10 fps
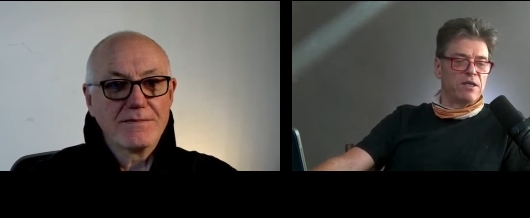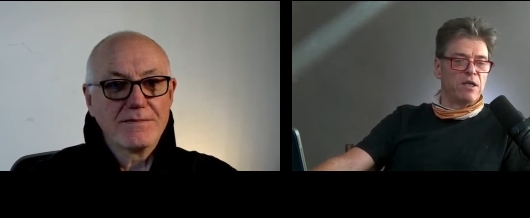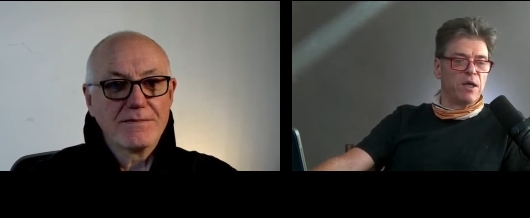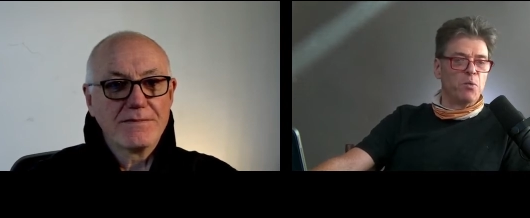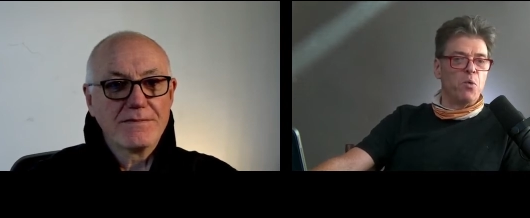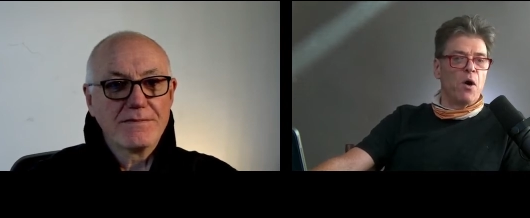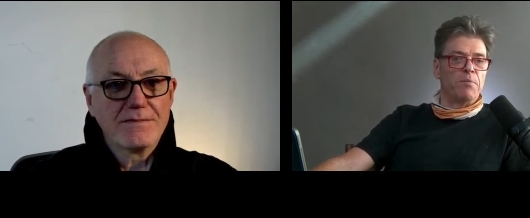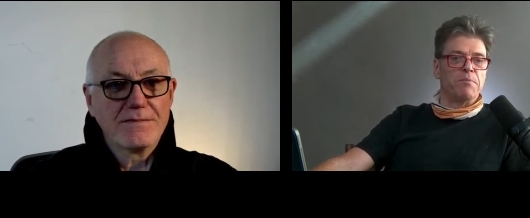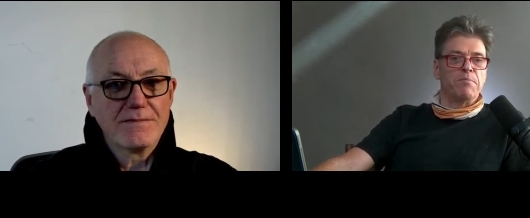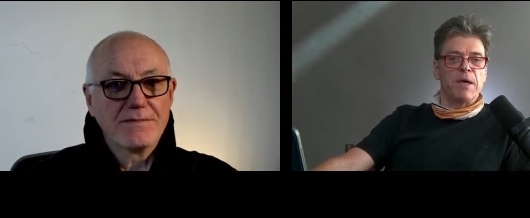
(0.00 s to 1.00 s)
Speaker 1: big
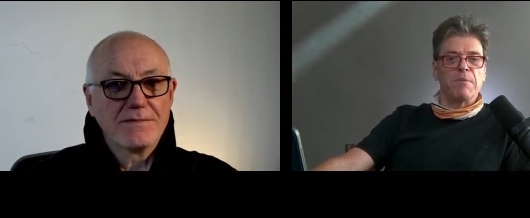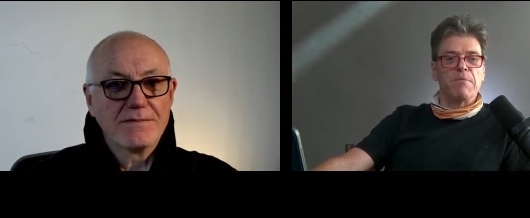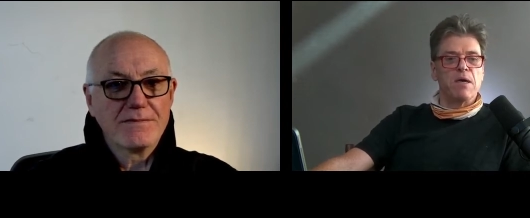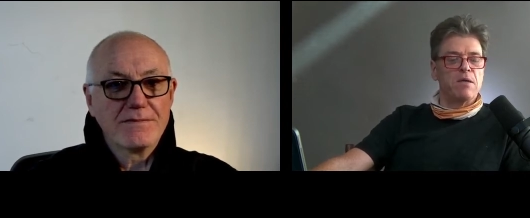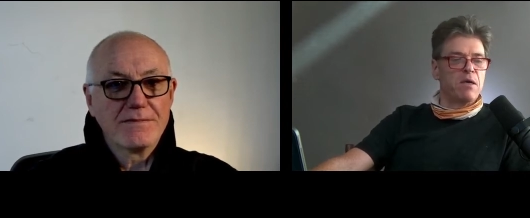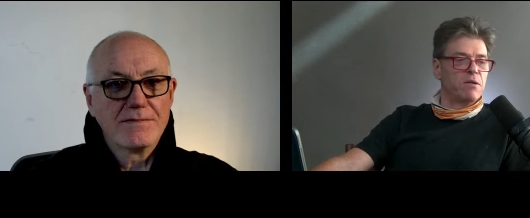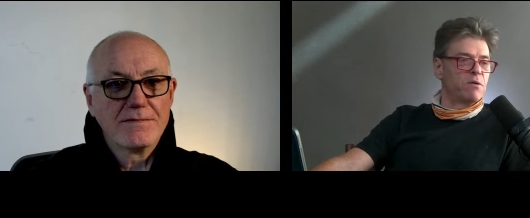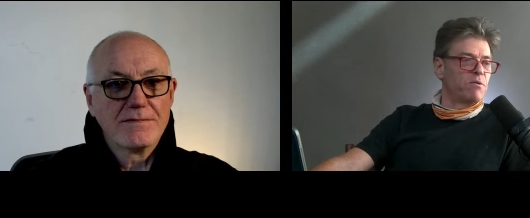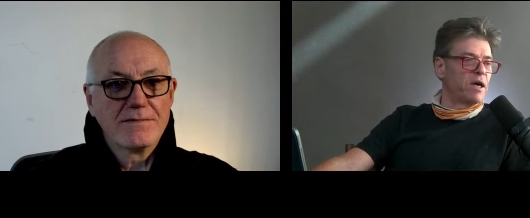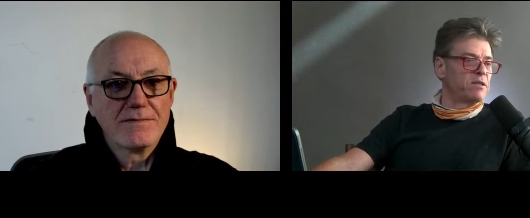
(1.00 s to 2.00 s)
media to write against
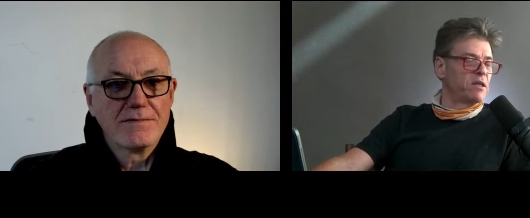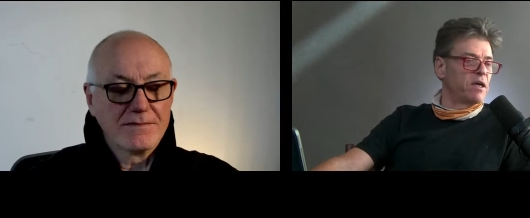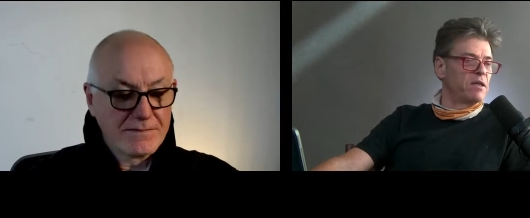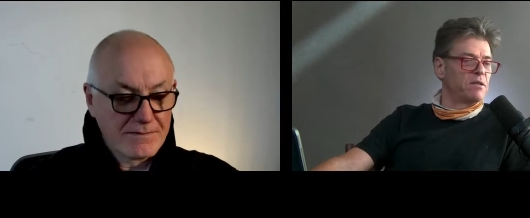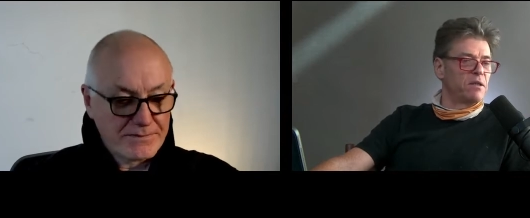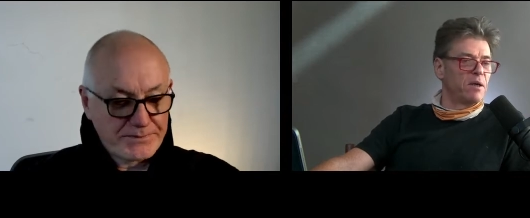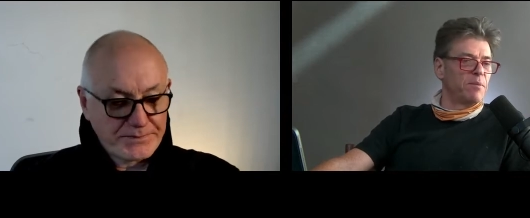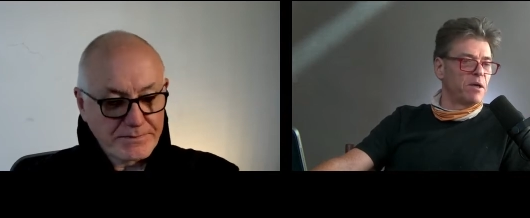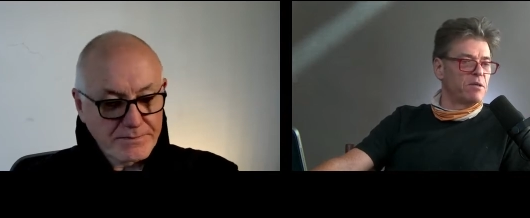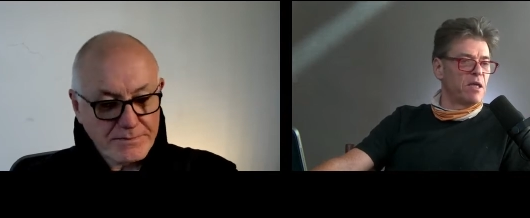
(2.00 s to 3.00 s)
it because that would
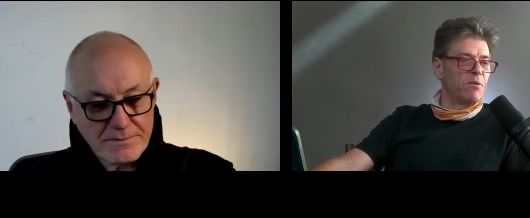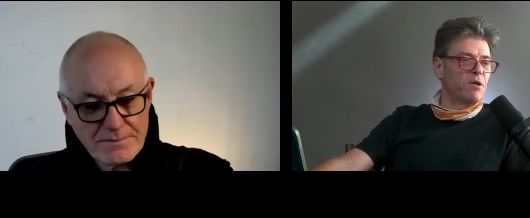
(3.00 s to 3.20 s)
confirm